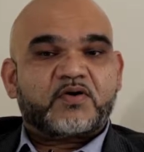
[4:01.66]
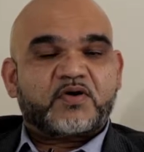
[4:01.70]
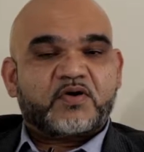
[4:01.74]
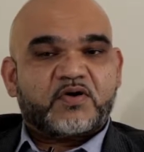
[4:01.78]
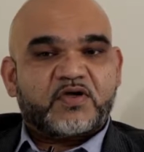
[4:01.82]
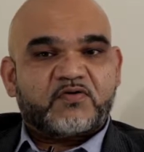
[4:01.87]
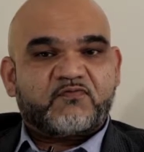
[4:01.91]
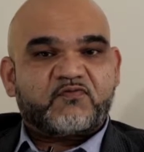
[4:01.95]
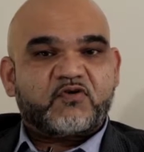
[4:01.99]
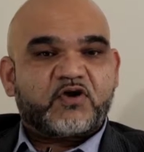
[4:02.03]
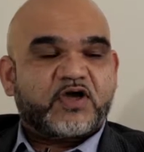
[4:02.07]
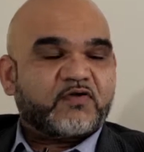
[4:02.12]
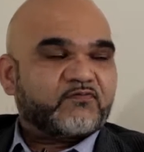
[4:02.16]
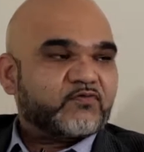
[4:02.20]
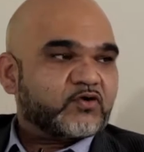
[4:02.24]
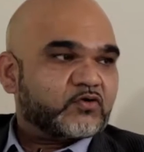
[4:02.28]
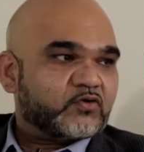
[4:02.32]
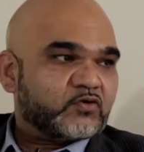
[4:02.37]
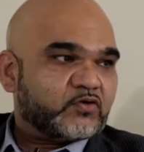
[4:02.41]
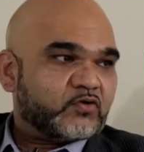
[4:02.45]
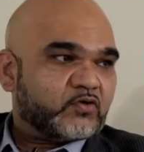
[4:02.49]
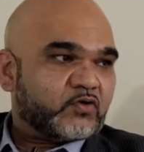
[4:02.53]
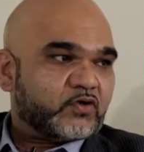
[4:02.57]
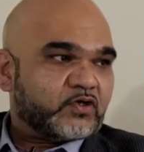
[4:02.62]
if you have a
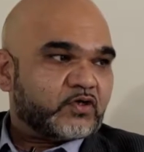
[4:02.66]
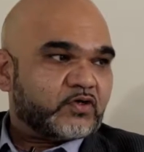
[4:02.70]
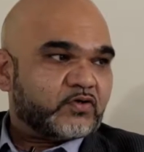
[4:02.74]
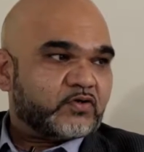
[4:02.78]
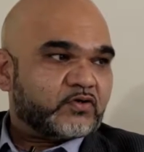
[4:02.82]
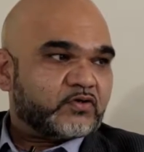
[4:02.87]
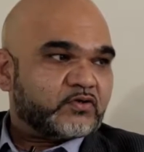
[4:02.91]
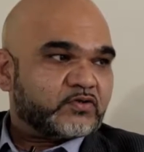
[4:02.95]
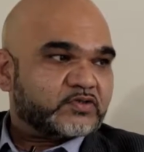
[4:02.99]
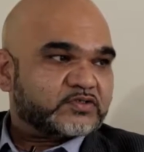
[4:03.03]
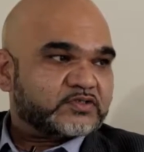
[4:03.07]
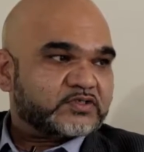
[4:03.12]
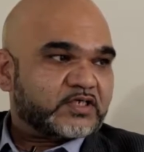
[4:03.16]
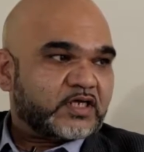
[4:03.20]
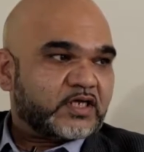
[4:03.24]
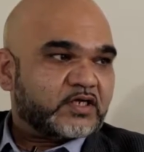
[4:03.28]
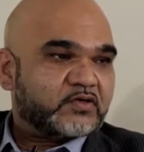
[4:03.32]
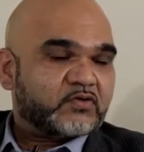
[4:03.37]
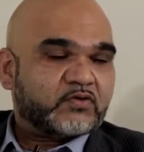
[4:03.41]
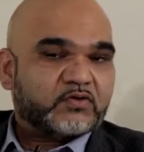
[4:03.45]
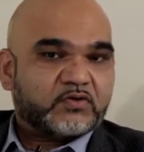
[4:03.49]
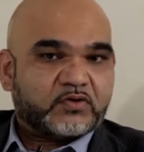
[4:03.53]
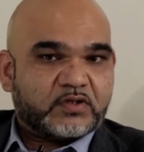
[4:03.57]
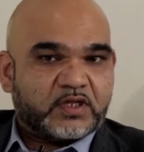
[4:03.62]
good lawyer on your
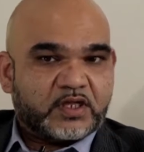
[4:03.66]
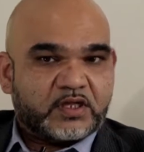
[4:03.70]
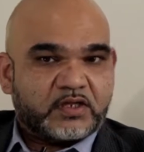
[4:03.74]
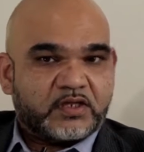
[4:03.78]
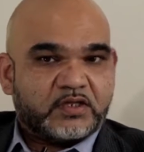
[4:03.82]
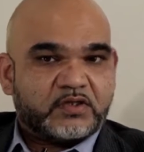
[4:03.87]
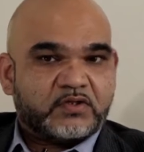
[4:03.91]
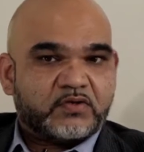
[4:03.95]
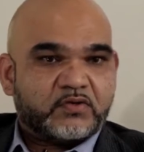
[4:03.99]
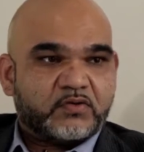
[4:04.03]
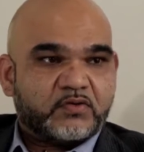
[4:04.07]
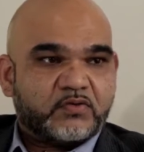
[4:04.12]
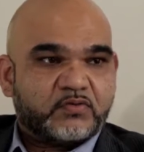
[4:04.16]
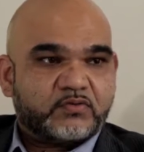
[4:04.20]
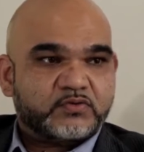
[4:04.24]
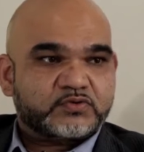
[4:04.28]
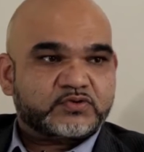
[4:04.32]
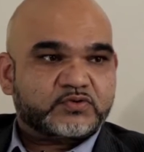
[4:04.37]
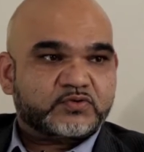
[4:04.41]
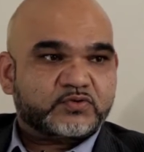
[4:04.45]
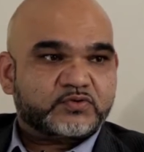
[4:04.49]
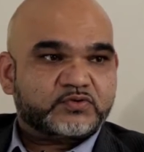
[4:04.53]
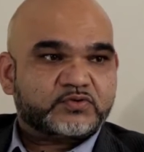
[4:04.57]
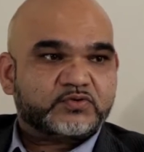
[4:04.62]
side, or
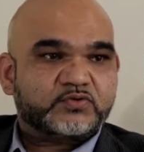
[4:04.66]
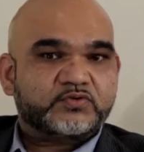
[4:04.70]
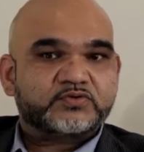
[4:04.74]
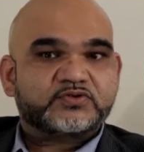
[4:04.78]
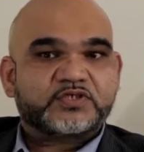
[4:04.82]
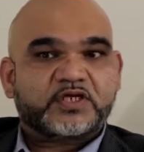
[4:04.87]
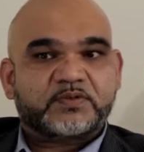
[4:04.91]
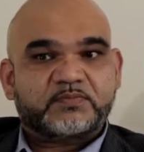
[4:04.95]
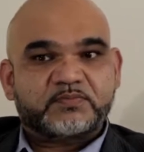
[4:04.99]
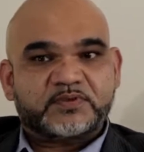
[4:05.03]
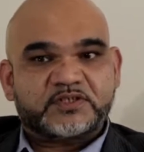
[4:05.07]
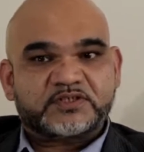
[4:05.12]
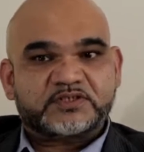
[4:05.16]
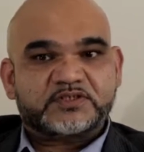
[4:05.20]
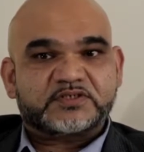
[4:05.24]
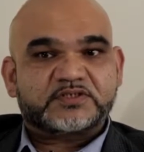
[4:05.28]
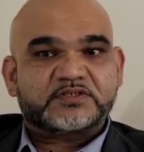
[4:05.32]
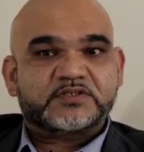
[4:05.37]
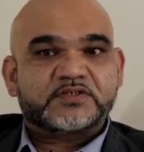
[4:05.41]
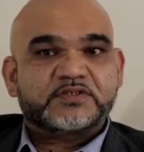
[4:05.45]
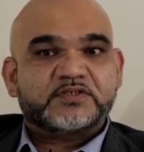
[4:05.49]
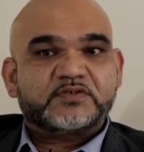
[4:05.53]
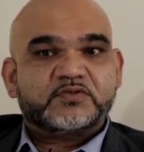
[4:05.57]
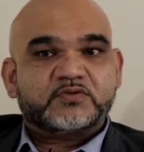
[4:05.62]
who's
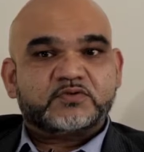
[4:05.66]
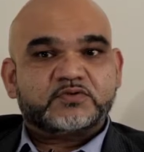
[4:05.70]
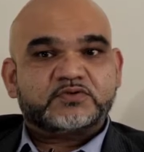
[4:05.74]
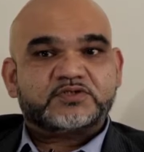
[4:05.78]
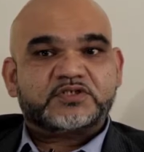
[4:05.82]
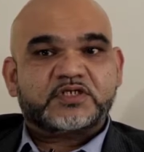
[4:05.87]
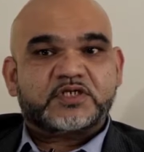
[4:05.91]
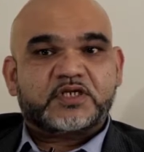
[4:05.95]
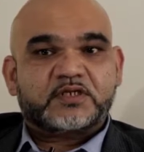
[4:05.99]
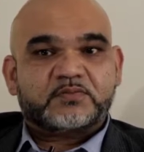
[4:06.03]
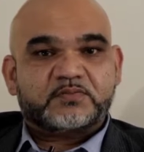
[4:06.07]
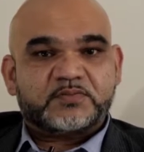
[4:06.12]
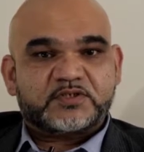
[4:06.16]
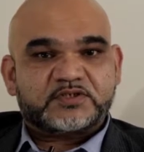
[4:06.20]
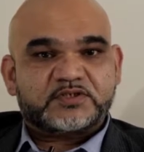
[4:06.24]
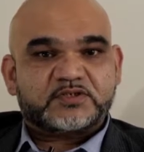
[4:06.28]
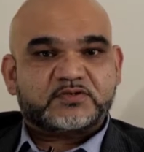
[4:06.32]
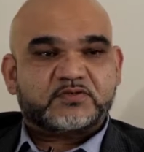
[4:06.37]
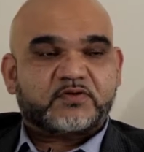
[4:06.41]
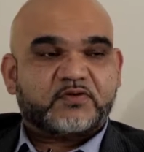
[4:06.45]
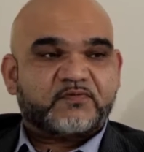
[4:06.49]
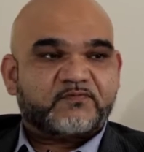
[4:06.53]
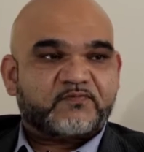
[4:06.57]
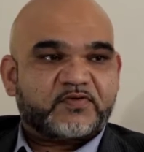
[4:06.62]
an
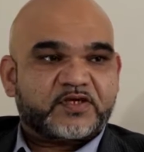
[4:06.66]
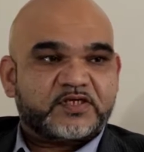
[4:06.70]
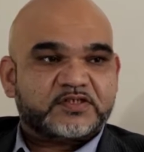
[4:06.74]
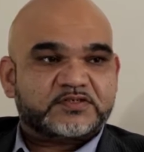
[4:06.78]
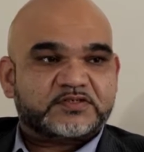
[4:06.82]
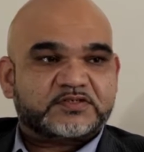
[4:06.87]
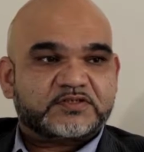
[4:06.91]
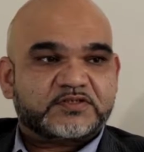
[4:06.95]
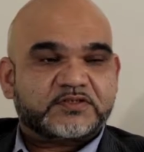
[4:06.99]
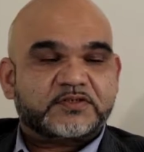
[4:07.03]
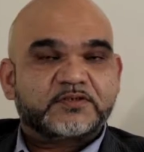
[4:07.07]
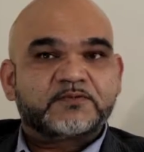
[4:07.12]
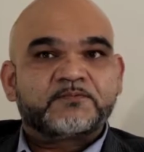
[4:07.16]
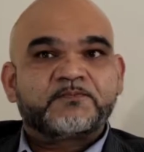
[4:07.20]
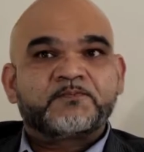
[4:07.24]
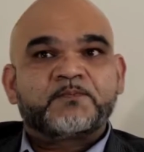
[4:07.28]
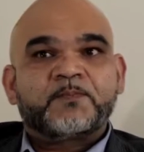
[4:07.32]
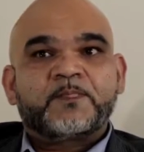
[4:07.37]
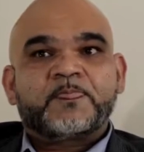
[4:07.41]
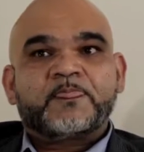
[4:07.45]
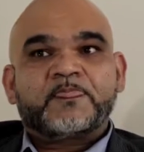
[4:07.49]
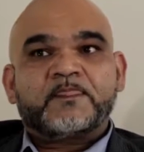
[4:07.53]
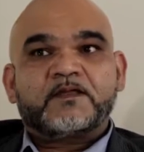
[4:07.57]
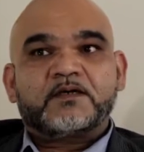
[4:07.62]
admitted conveyancer,
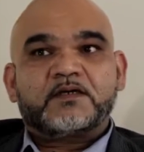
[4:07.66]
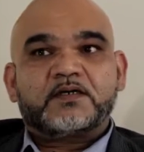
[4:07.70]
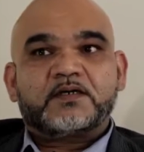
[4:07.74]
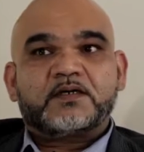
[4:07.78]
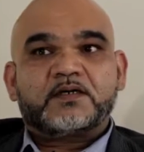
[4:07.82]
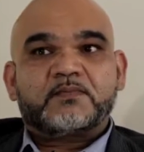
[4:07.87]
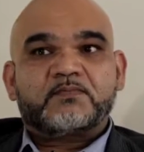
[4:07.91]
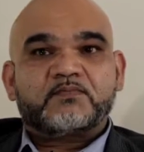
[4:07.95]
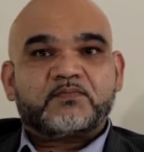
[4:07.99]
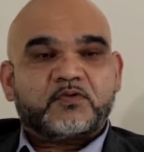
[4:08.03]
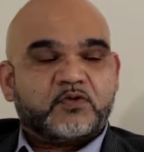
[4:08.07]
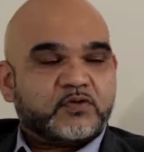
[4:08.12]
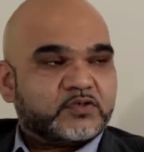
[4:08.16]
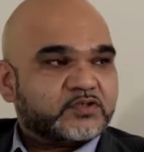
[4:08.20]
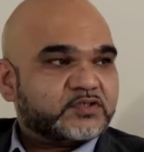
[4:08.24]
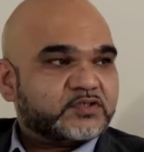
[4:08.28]
your